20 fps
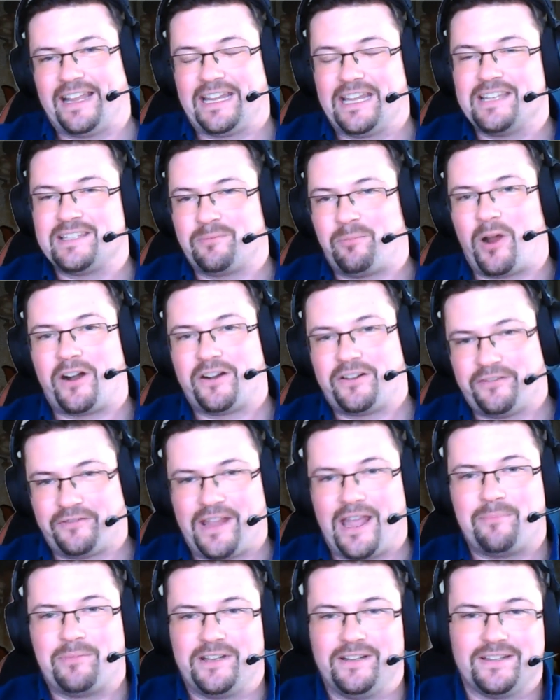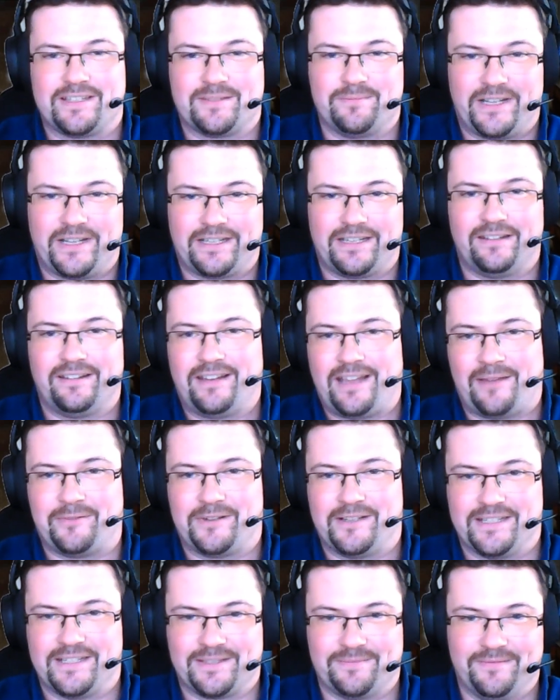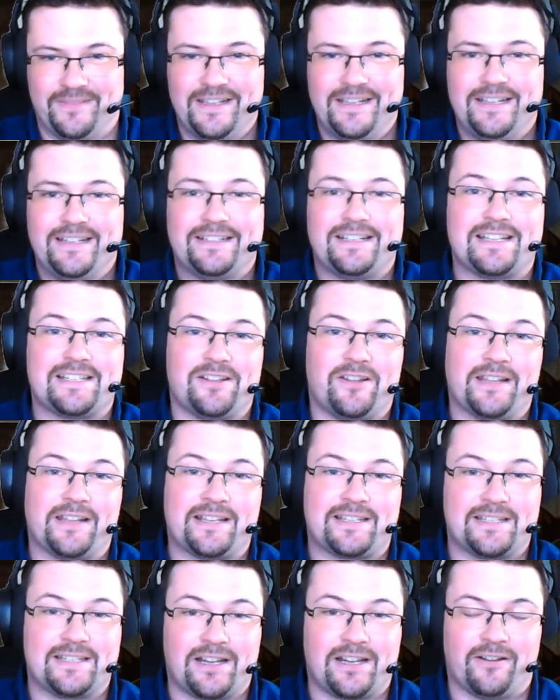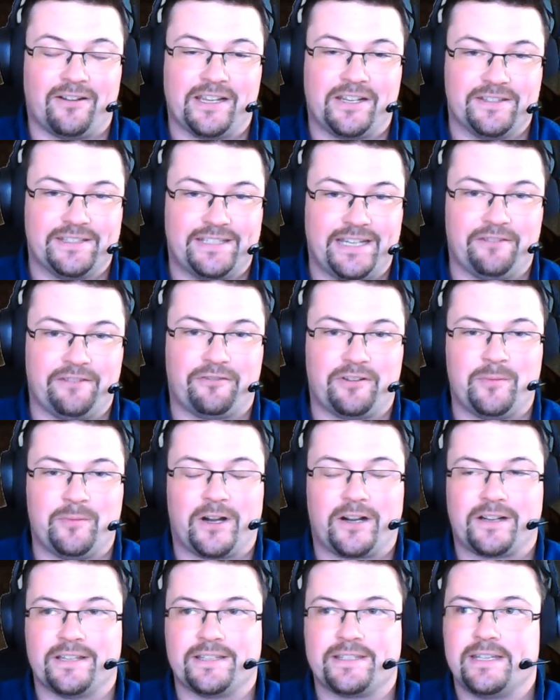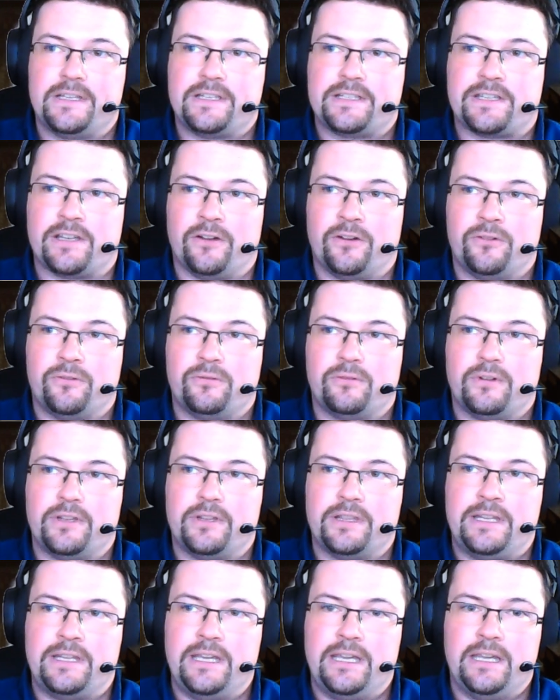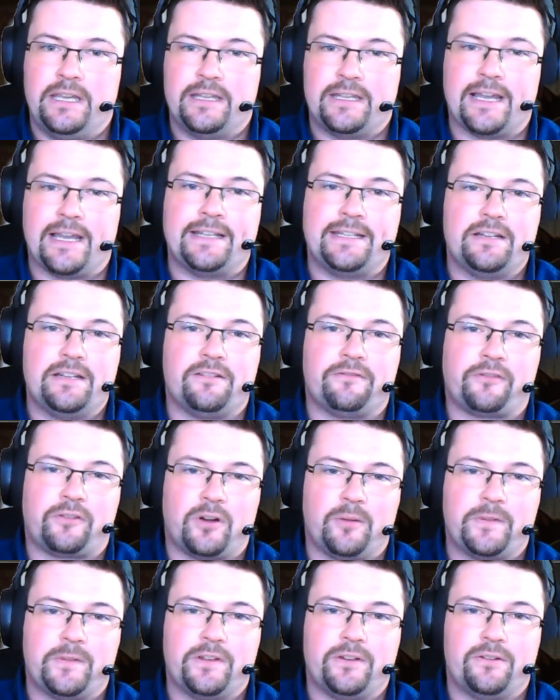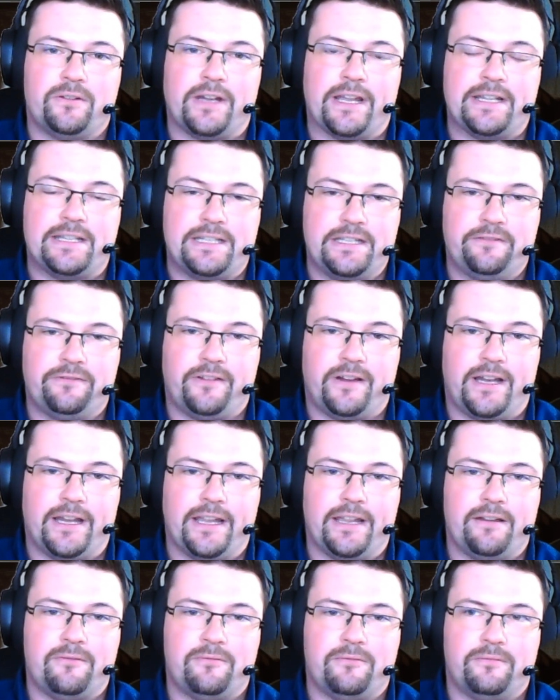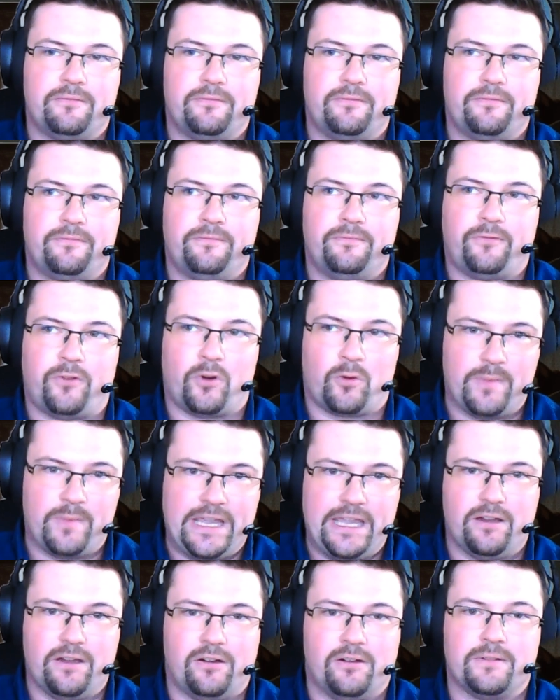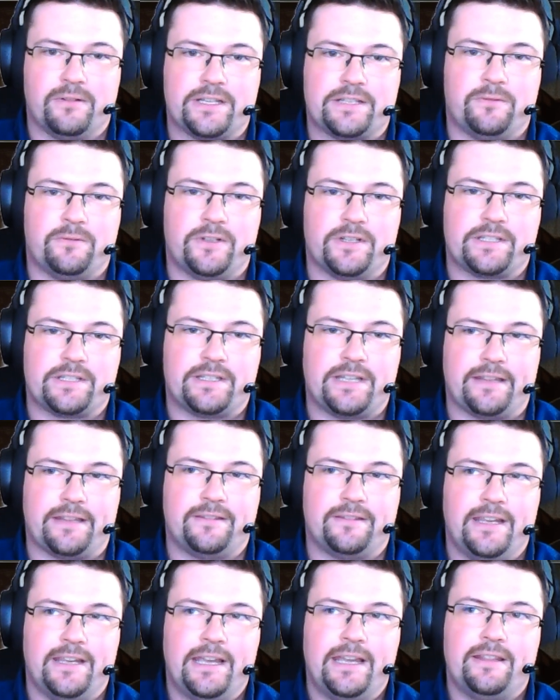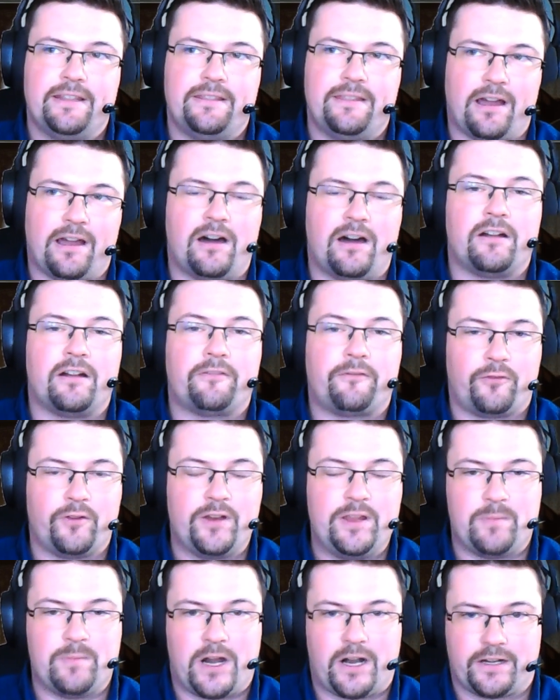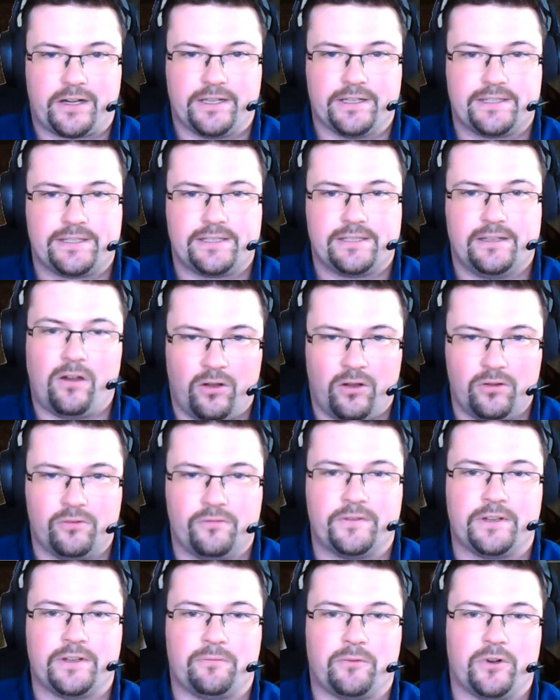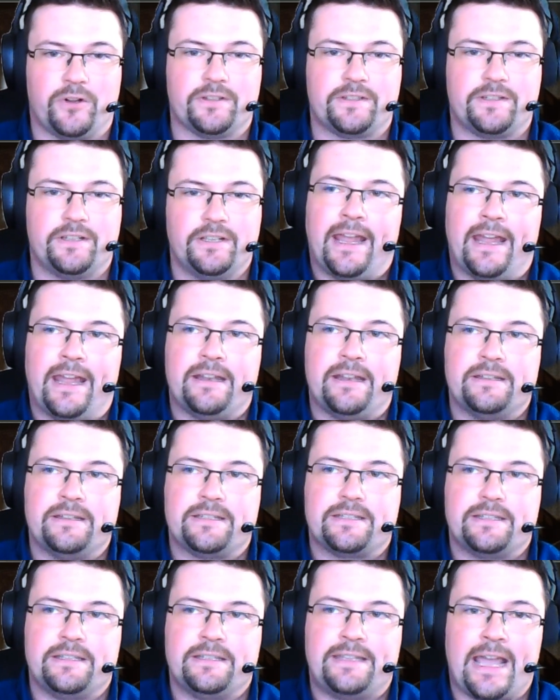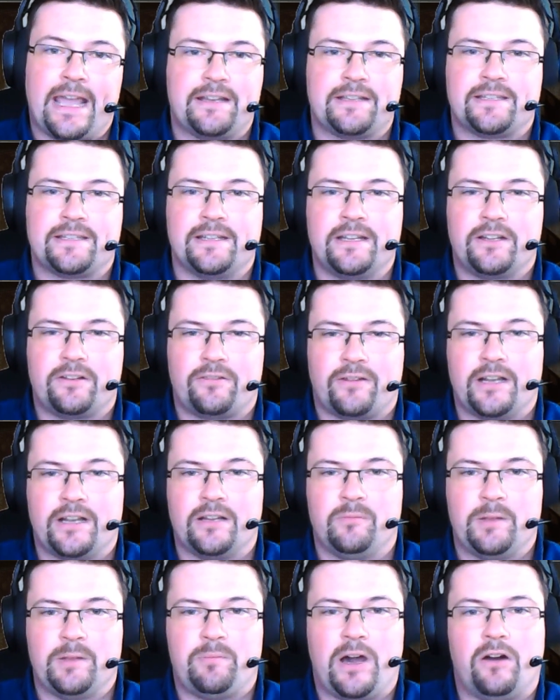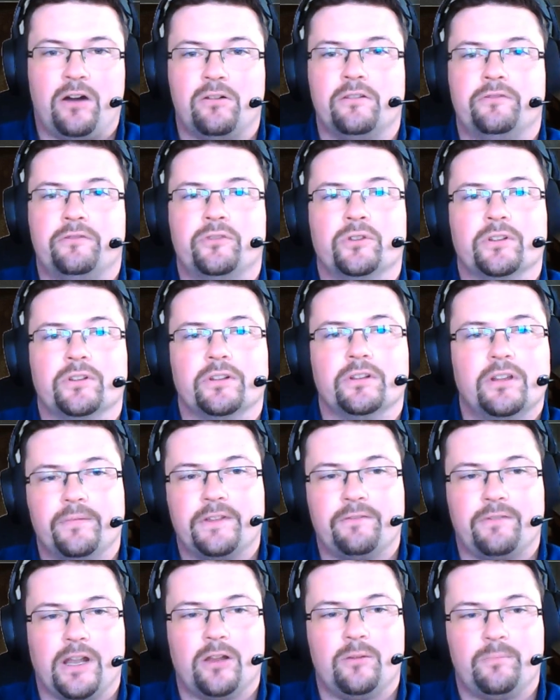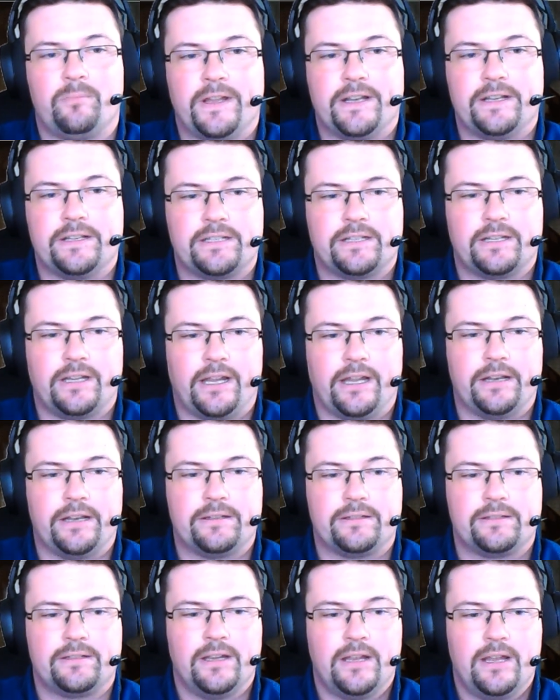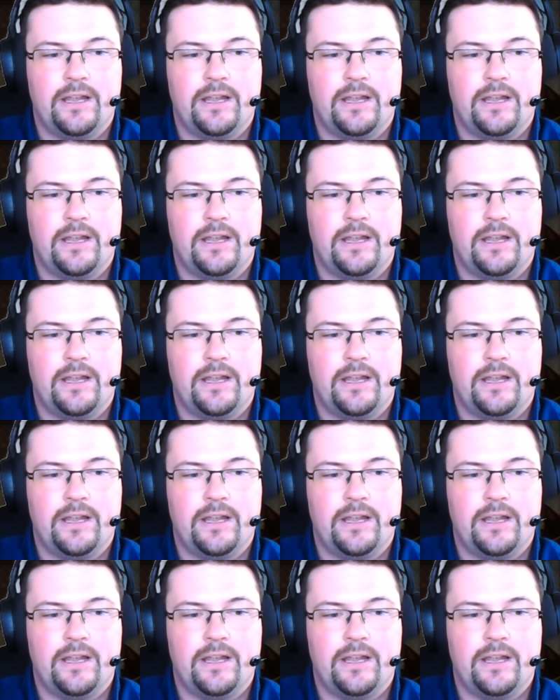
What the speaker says: is a part of capitalism, but capitalism does not necessarily contain free markets. So the idea of crypto and DeFi for me always was that there are free markets all over the world, and that is an incredibly powerful development. And